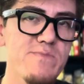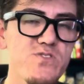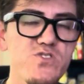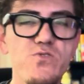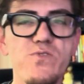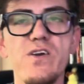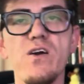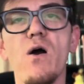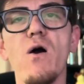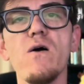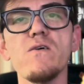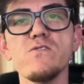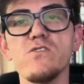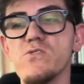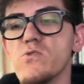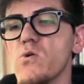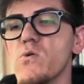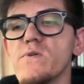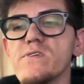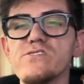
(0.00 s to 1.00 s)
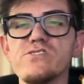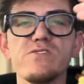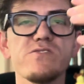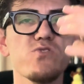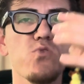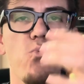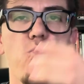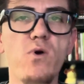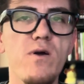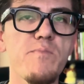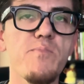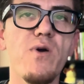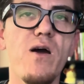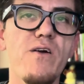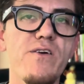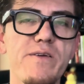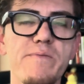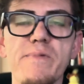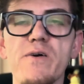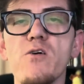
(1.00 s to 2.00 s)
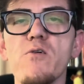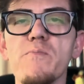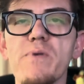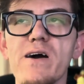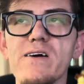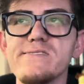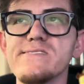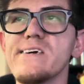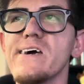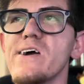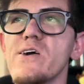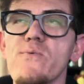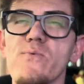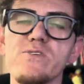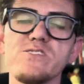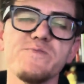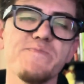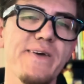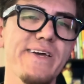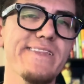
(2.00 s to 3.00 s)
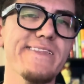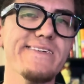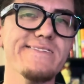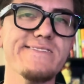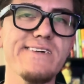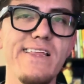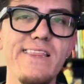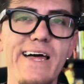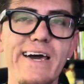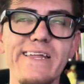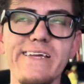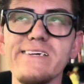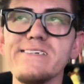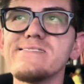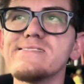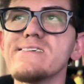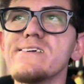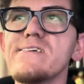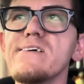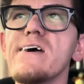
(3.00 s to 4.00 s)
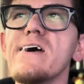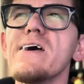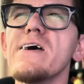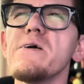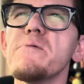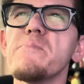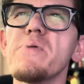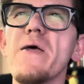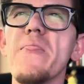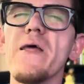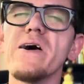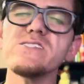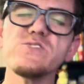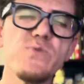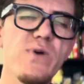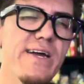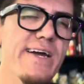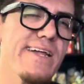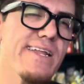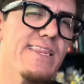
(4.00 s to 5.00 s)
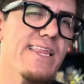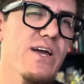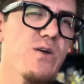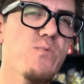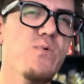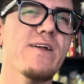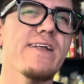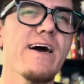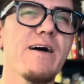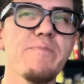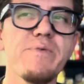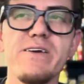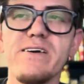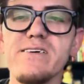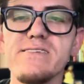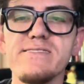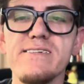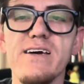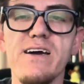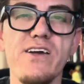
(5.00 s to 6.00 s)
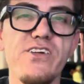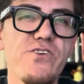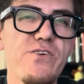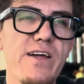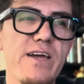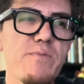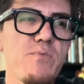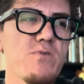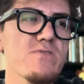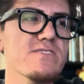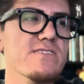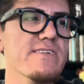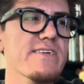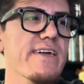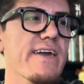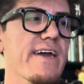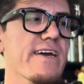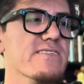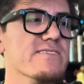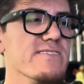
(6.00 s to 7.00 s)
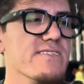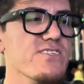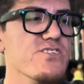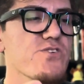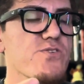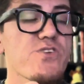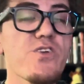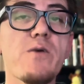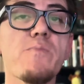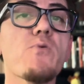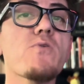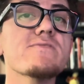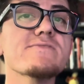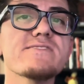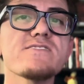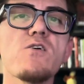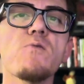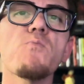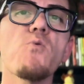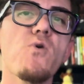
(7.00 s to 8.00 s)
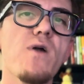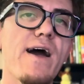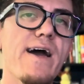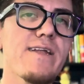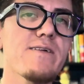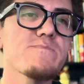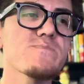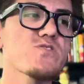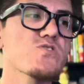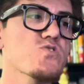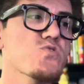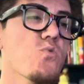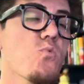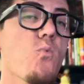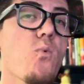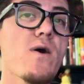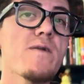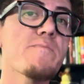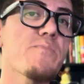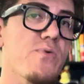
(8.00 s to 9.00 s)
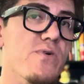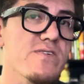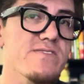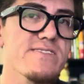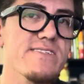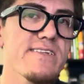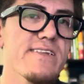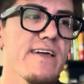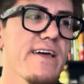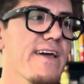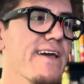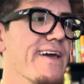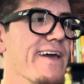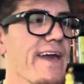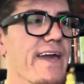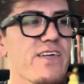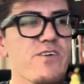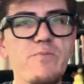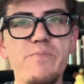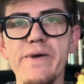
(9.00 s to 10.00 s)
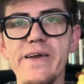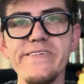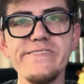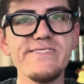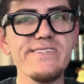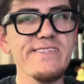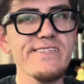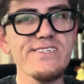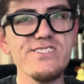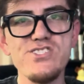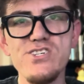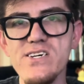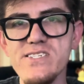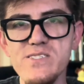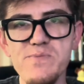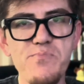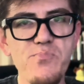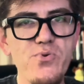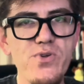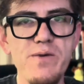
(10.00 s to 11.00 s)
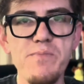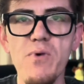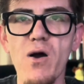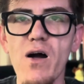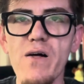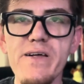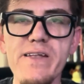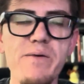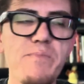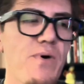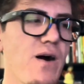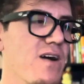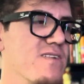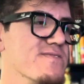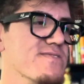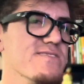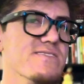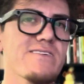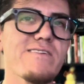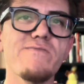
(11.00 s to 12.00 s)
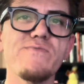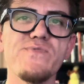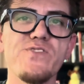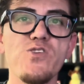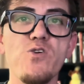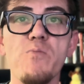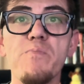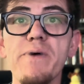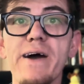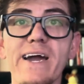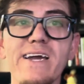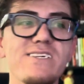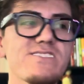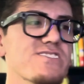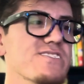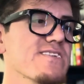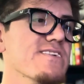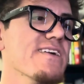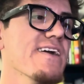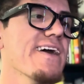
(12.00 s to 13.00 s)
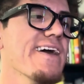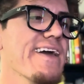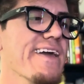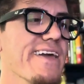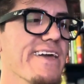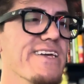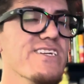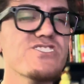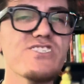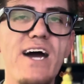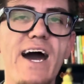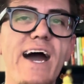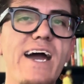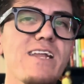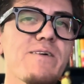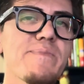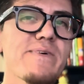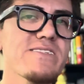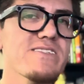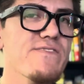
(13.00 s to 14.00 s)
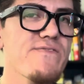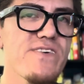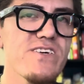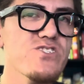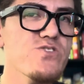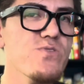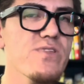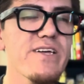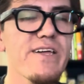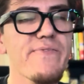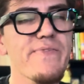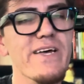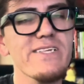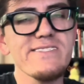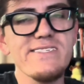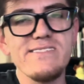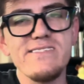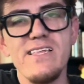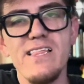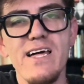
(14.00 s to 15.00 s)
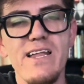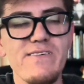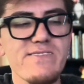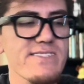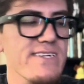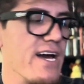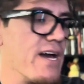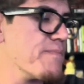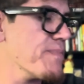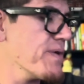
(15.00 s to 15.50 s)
so they all go in just one priority mailbox, which make things a lot easier. But that's why I kind of like whatnot, because you're able to sell more items to one person, and you basically just put them all in a box instead of, packaging each item individually, and that takes a lot of time.